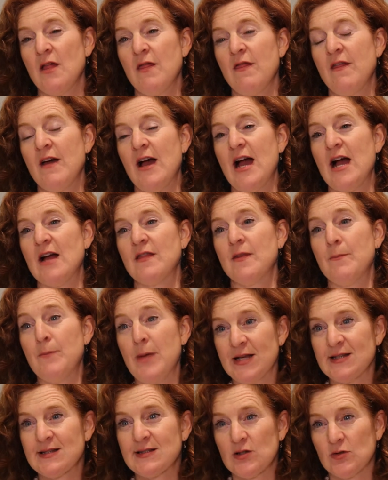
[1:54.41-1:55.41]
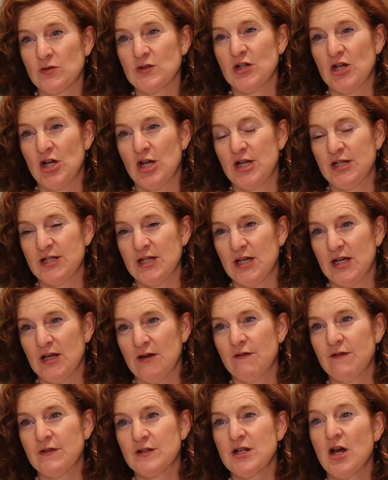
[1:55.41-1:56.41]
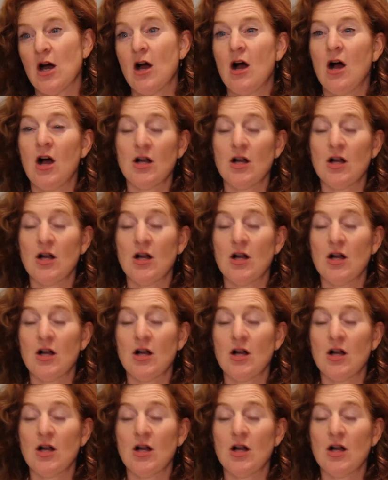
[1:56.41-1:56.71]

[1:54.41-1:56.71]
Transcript: that the best alternative to